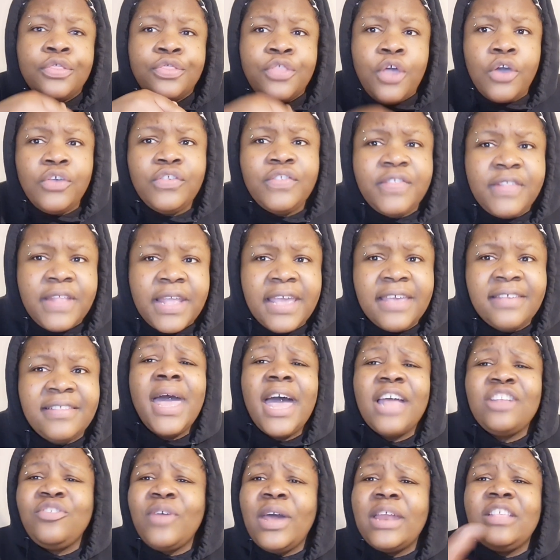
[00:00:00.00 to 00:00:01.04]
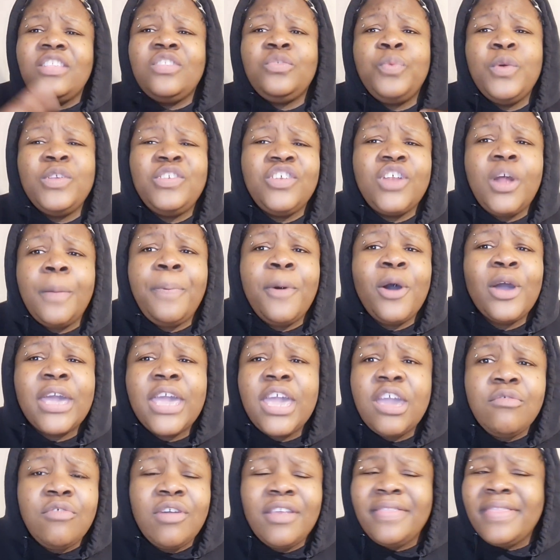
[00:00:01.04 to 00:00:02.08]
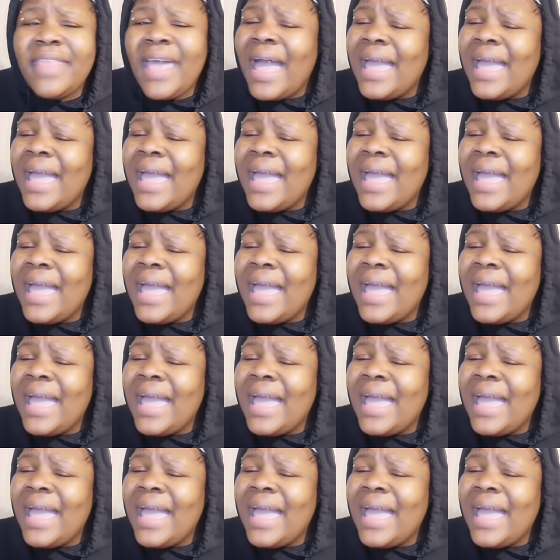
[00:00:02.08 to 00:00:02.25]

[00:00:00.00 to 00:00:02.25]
those things and try to switch it up on Ciaran.